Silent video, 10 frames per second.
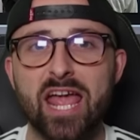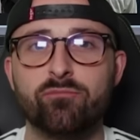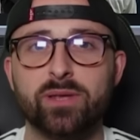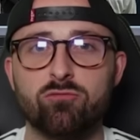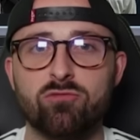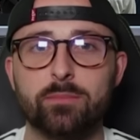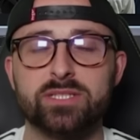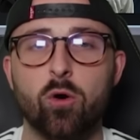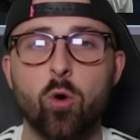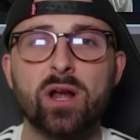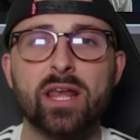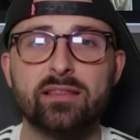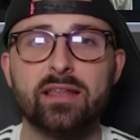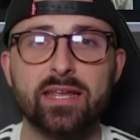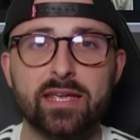FPLRaptor or
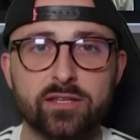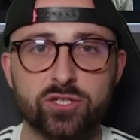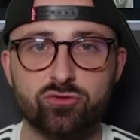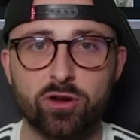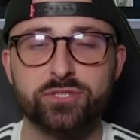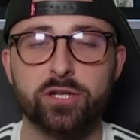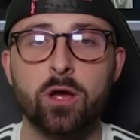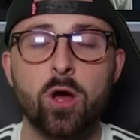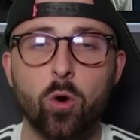click the link in the description